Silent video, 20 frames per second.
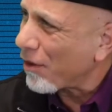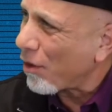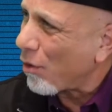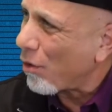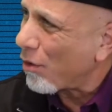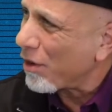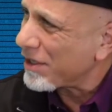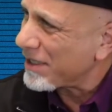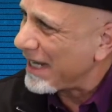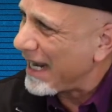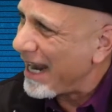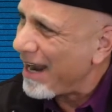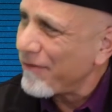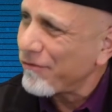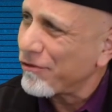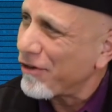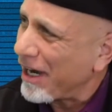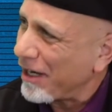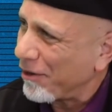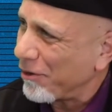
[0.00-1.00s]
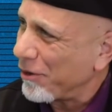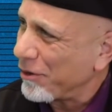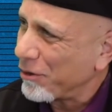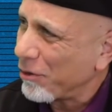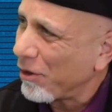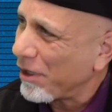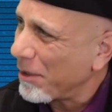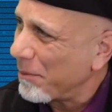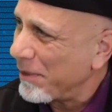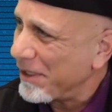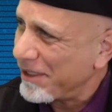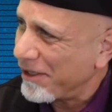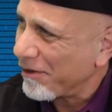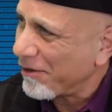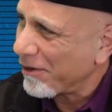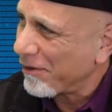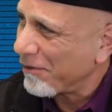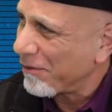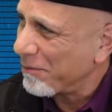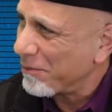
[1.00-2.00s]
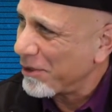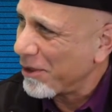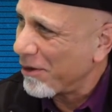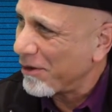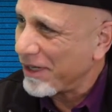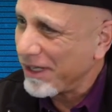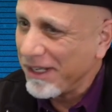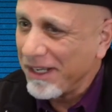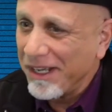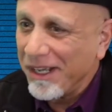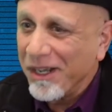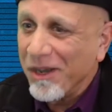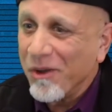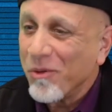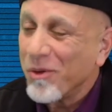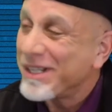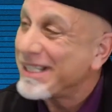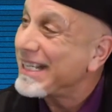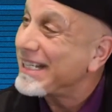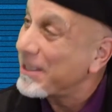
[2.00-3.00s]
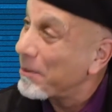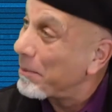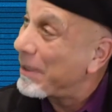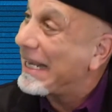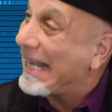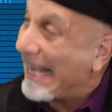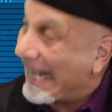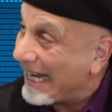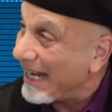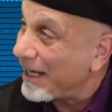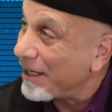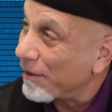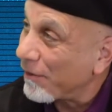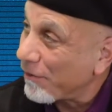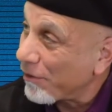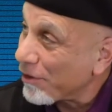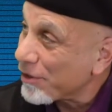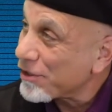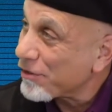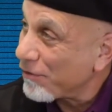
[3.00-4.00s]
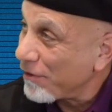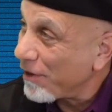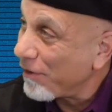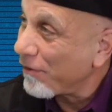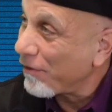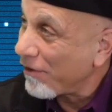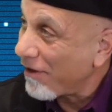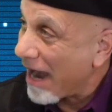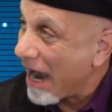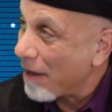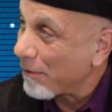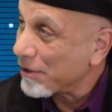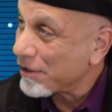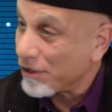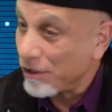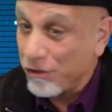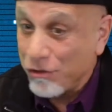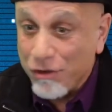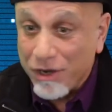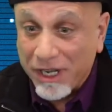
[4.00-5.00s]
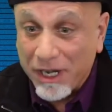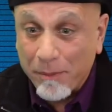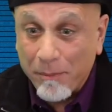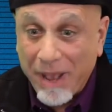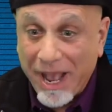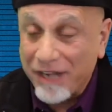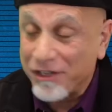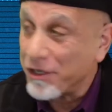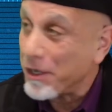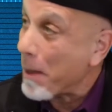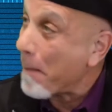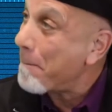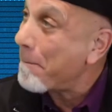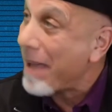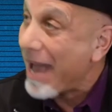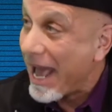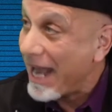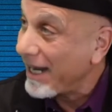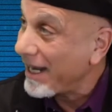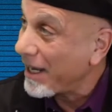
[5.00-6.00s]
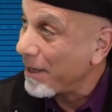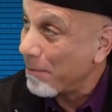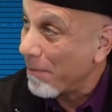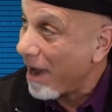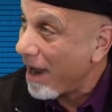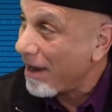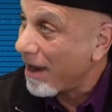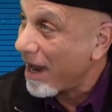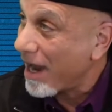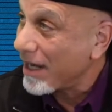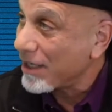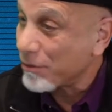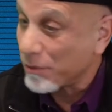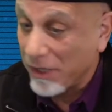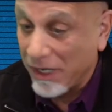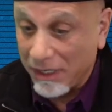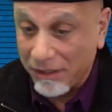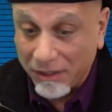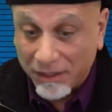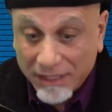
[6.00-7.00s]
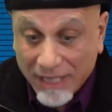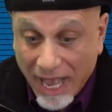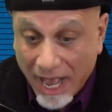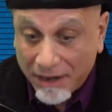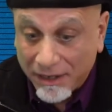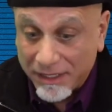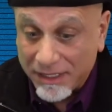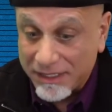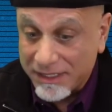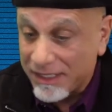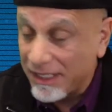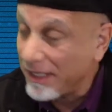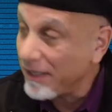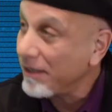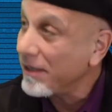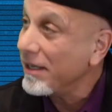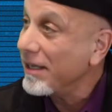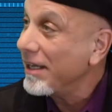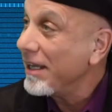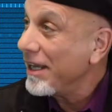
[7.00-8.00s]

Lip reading: the course after I learned all the material from Tony, was at the beginning, the first 3 or 4 hours. So you can imagine the panic in my eyes when I look down and see,